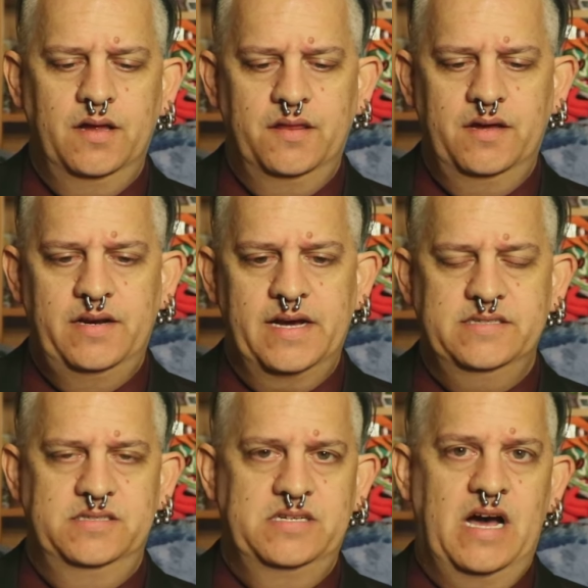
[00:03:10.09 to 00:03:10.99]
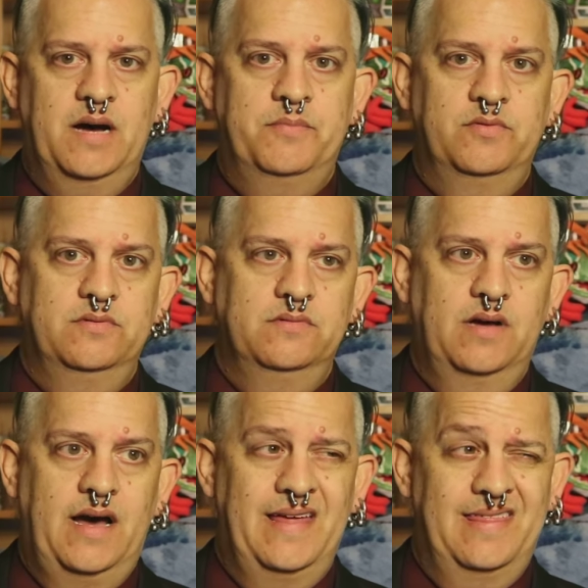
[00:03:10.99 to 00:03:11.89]
the next stop,
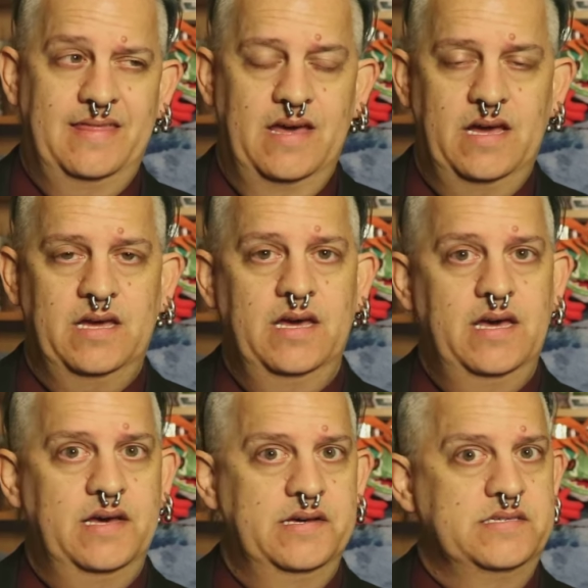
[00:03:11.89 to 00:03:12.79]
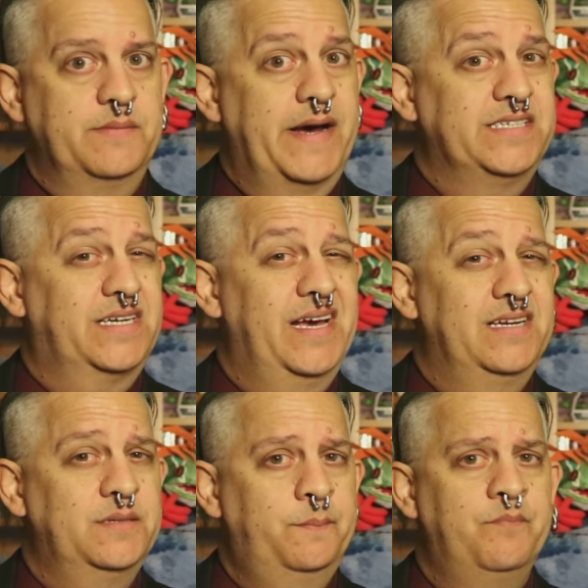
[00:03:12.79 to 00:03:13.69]
I think, is the Magic
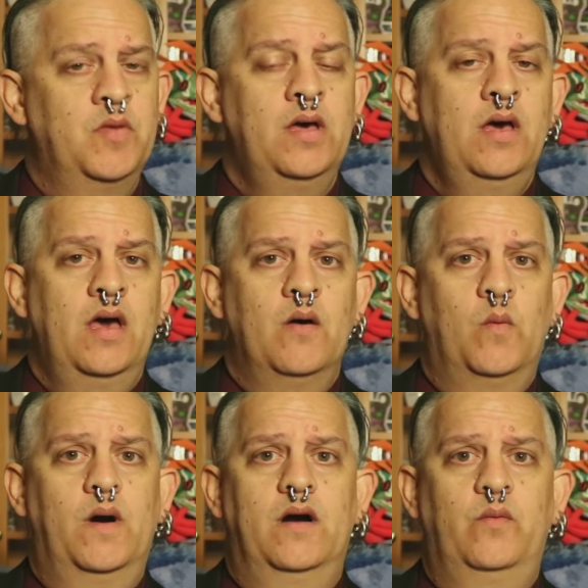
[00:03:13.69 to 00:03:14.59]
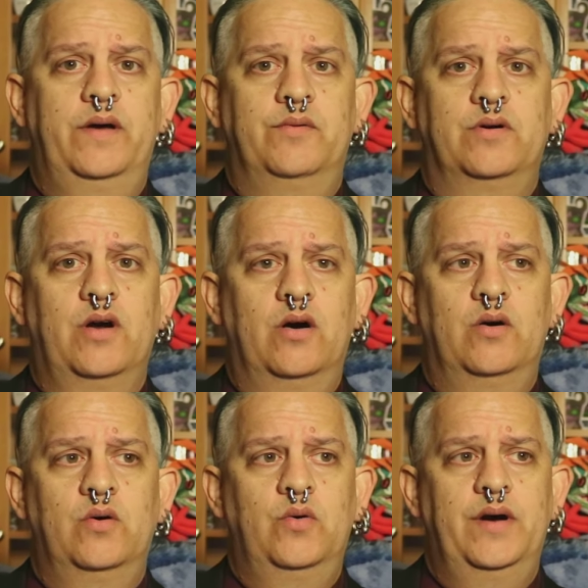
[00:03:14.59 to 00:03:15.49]
Kingdom, where we will
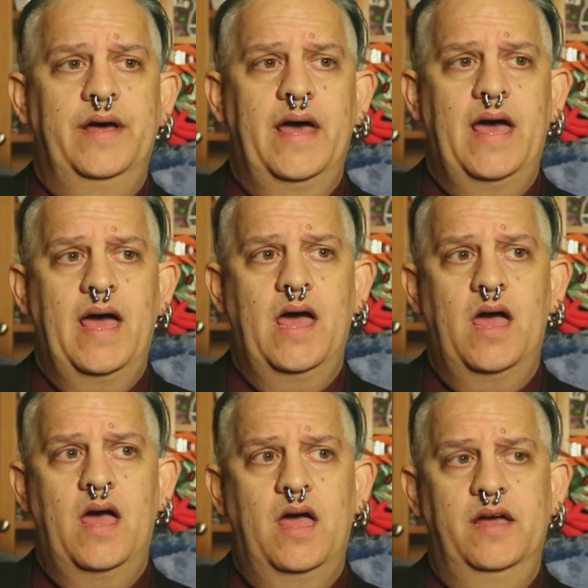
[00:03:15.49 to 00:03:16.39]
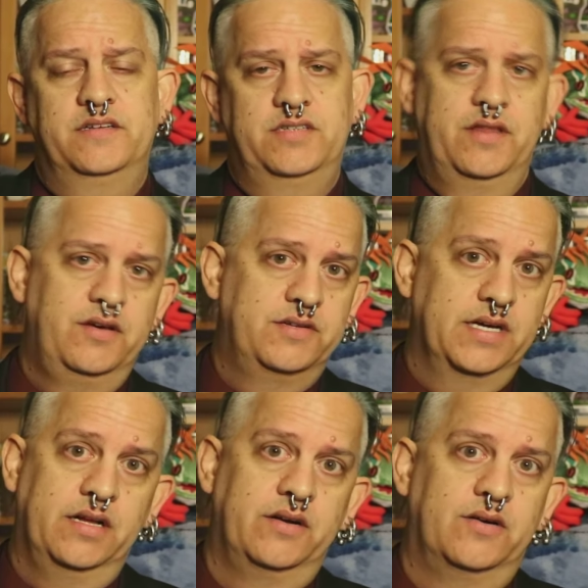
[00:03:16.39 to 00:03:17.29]
go into the
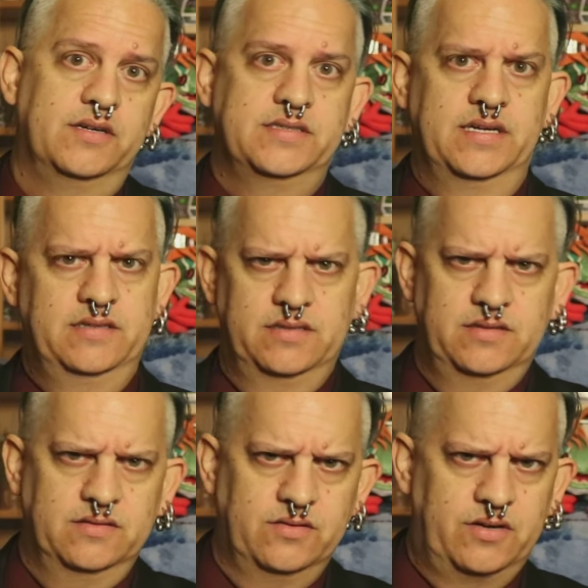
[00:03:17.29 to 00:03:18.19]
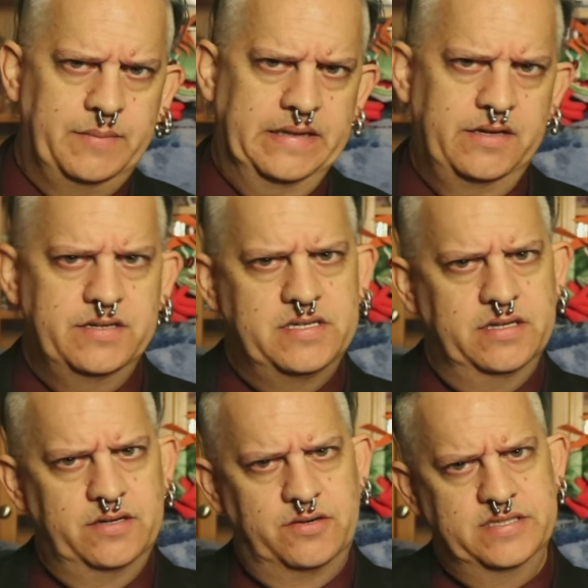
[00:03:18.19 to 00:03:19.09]
utilidors and learn about the
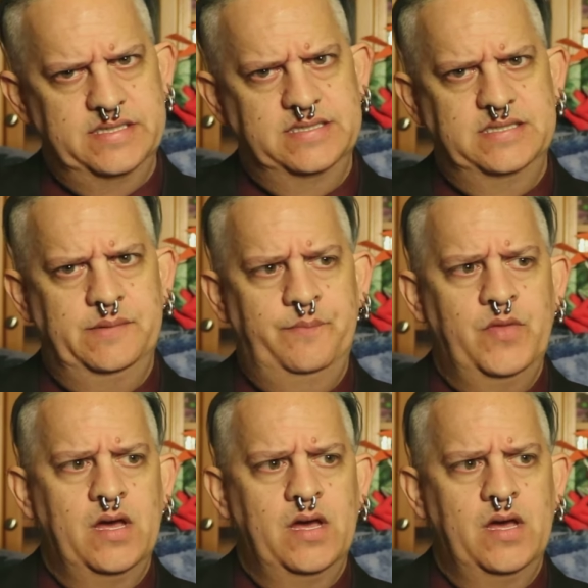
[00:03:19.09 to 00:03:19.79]
utilidor system.